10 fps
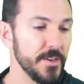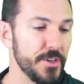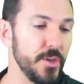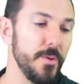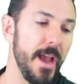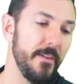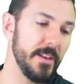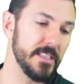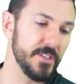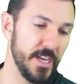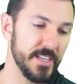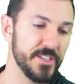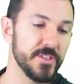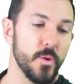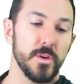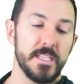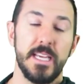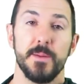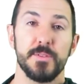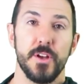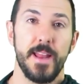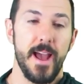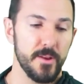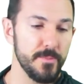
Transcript: Do you have any suggestions or tips on how